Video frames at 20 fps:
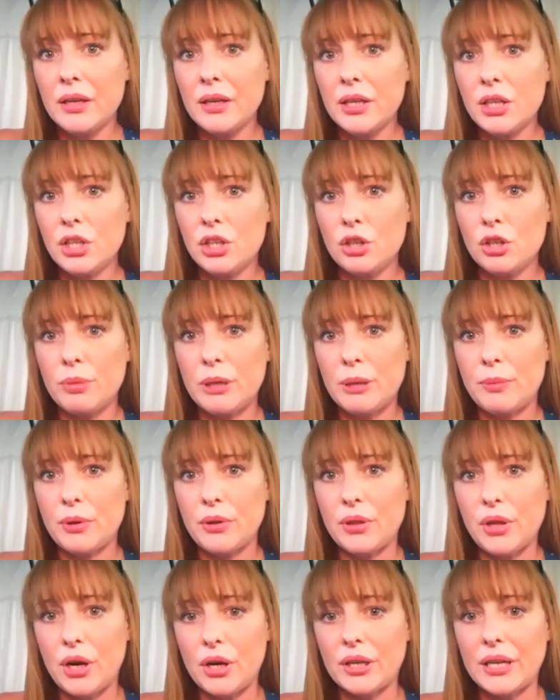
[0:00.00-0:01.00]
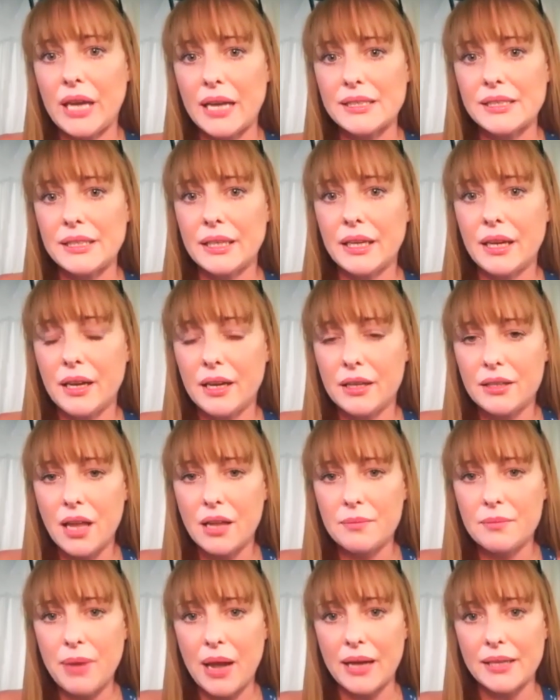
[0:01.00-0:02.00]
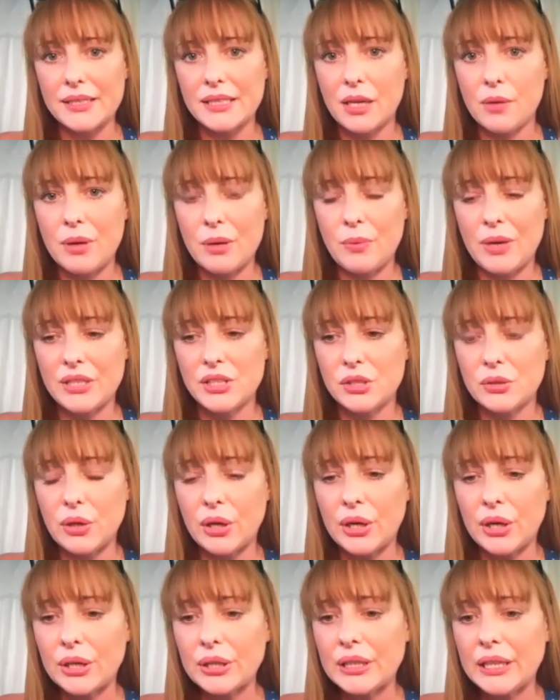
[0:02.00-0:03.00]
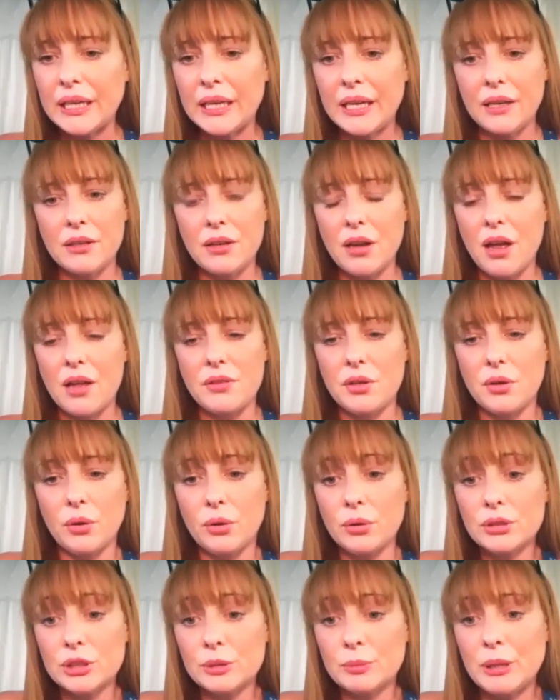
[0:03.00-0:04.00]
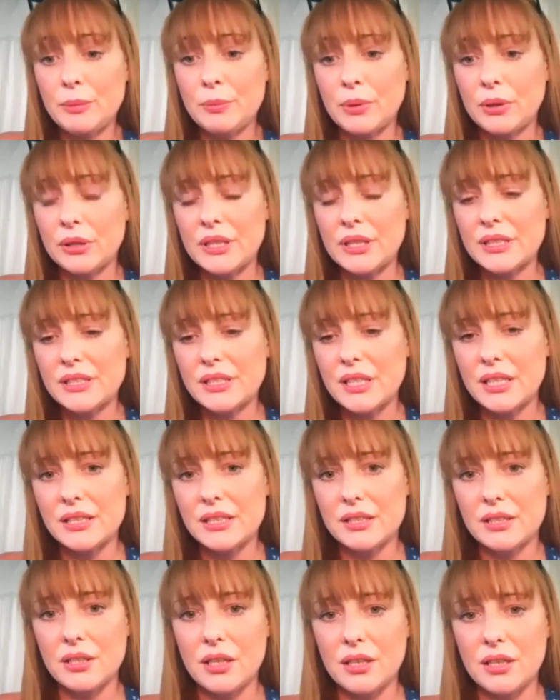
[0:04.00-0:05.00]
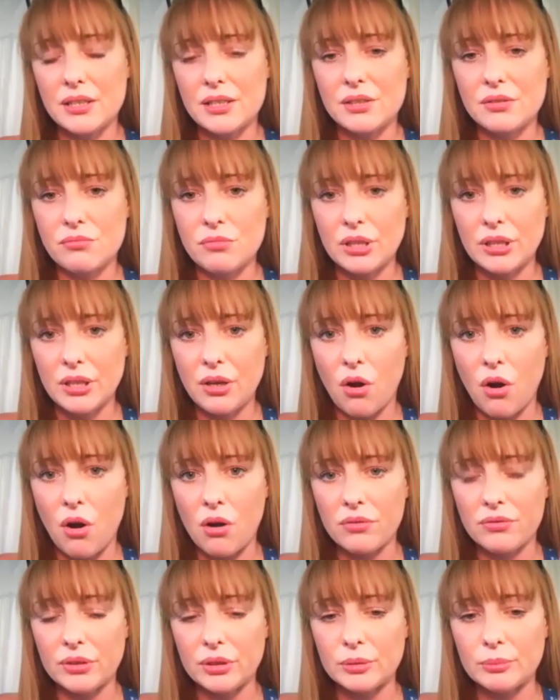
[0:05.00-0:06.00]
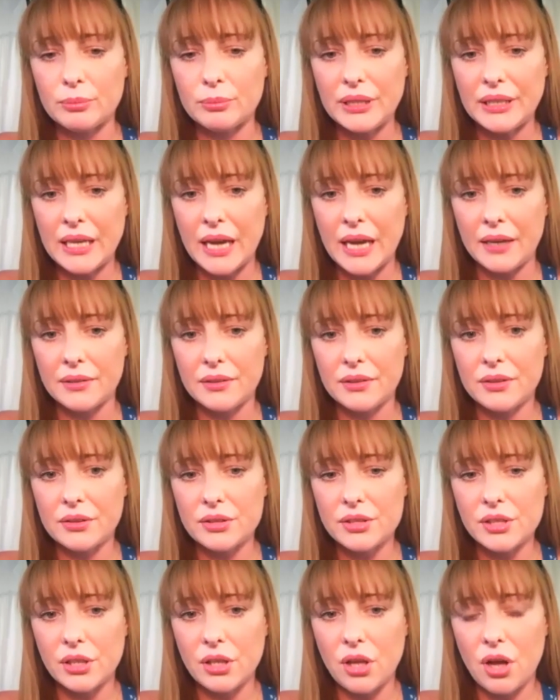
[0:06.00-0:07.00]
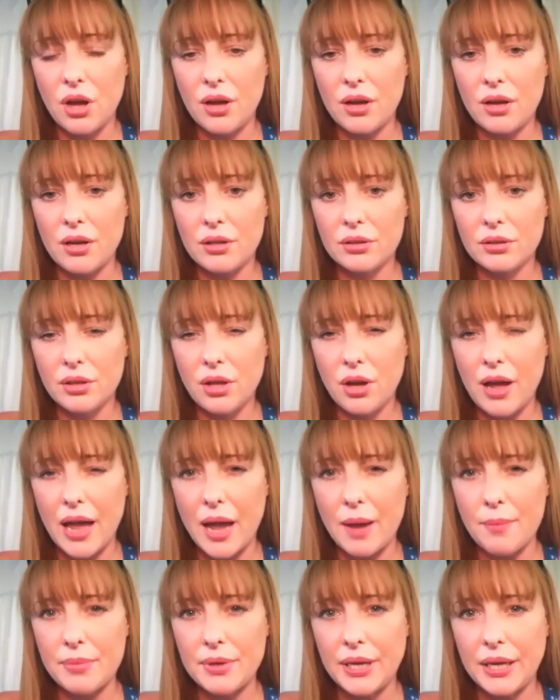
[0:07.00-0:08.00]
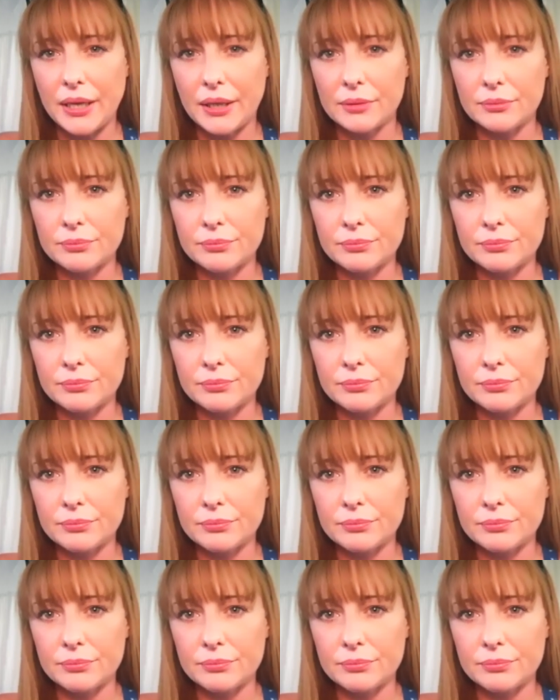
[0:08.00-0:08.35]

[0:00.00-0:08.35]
people that are getting it and passing away way too early, and the older people, it's really awful. But yeah, there's a lot happening